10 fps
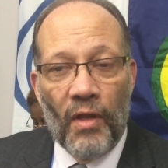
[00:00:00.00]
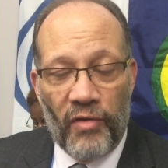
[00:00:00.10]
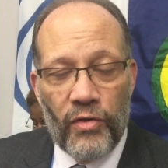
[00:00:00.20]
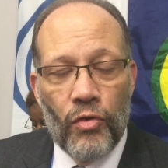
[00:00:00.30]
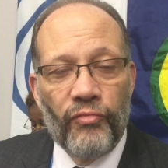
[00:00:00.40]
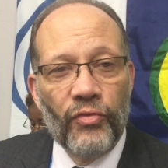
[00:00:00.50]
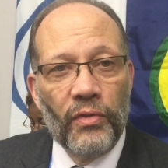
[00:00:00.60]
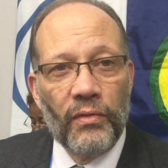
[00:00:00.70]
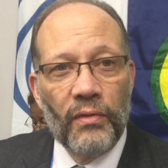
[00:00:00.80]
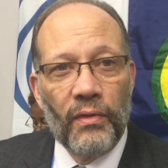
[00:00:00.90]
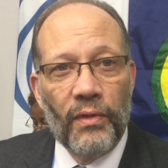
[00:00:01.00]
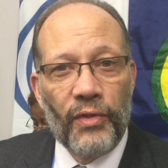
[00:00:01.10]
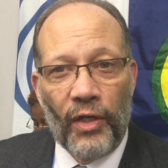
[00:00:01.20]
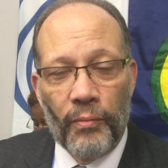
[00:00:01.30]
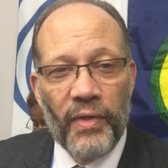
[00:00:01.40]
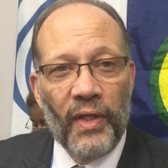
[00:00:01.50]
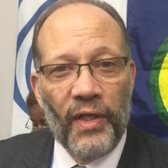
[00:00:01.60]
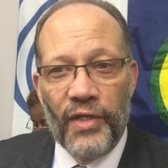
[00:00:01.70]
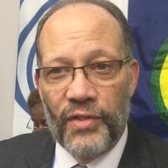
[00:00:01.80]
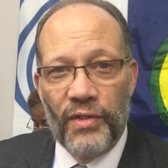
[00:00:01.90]
Very hopeful. We cannot be
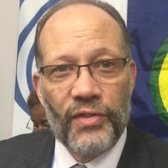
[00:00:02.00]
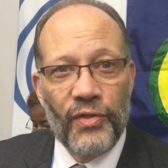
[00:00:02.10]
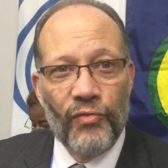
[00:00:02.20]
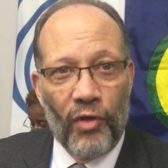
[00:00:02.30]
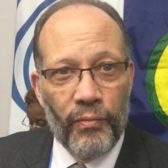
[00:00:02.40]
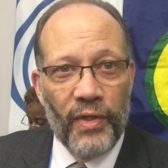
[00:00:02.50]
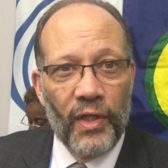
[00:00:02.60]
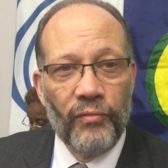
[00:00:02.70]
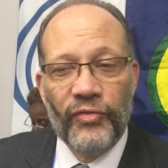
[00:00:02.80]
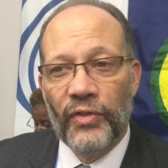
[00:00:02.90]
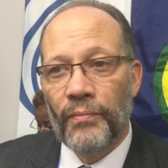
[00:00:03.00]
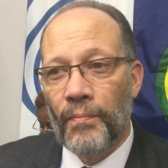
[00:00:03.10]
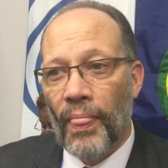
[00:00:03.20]
engaged in this thing without being hopeful.